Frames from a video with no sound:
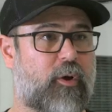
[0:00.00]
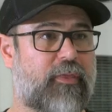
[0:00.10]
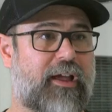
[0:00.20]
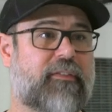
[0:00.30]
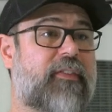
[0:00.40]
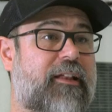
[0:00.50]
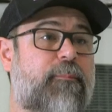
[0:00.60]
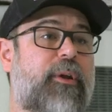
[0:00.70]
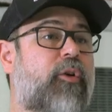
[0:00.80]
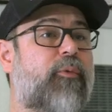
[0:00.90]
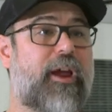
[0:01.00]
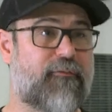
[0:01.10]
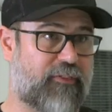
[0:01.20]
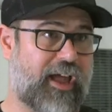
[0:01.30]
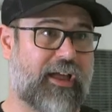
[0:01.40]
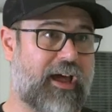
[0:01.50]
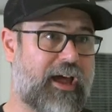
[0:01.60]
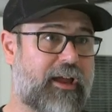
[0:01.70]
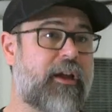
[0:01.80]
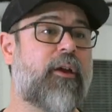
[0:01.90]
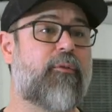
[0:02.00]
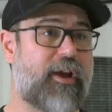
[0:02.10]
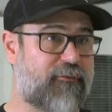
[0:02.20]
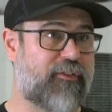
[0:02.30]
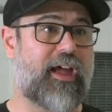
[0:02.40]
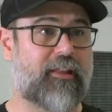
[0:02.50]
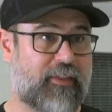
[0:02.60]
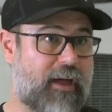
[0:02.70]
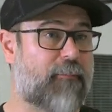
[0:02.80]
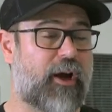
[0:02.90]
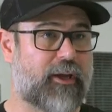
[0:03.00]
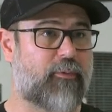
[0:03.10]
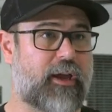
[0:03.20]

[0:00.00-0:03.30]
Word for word: one. That's that's built right for that guy, mm-hmm. right for that that body